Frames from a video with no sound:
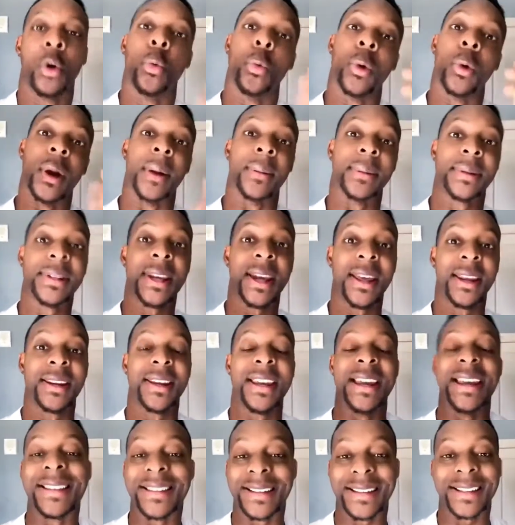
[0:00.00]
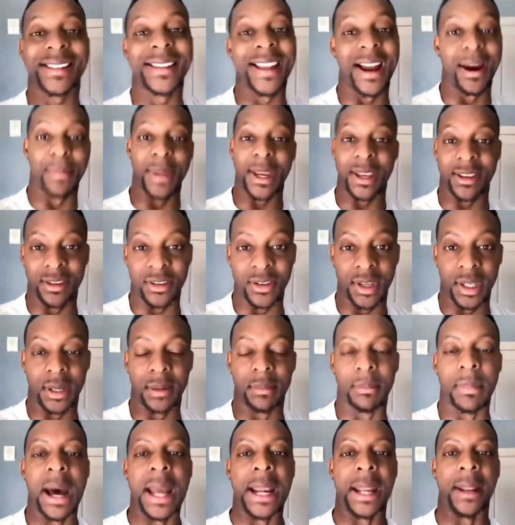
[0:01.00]
What I'm saying is it's just not making you any
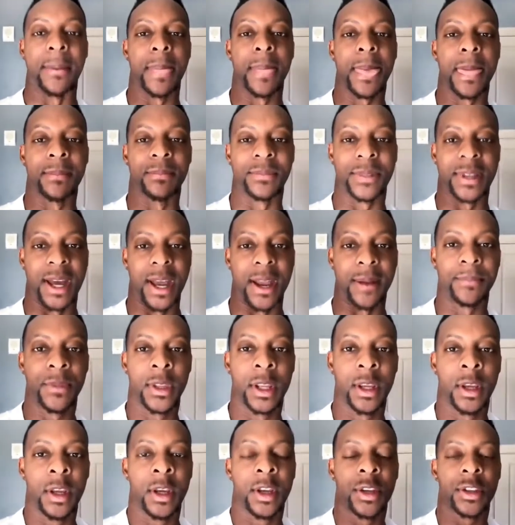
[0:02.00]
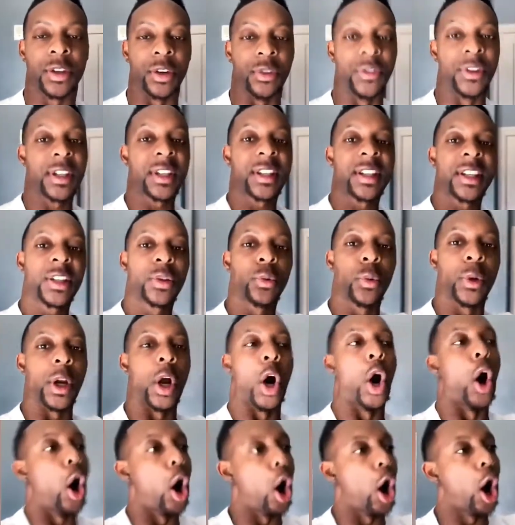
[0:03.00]
money, okay? So this is
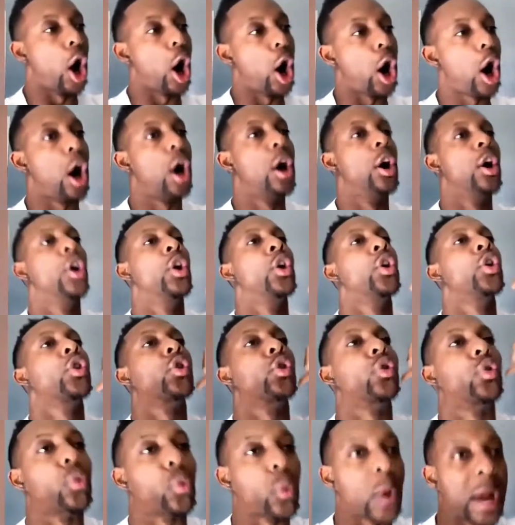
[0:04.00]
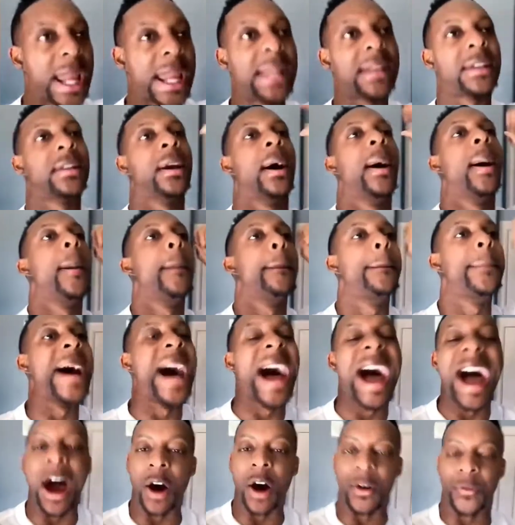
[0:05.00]
what all great,
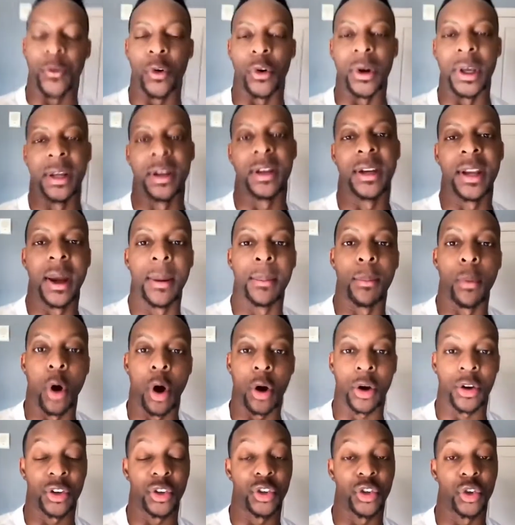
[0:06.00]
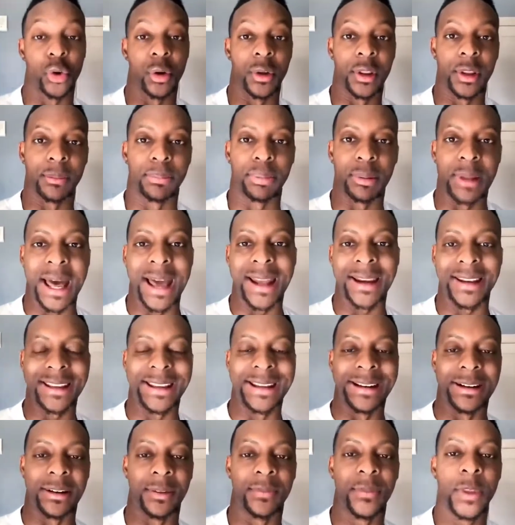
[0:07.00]
powerful internet marketers do on the planet
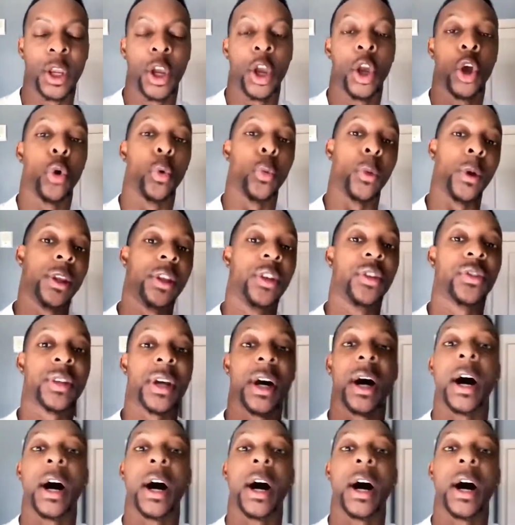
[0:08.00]
here. We use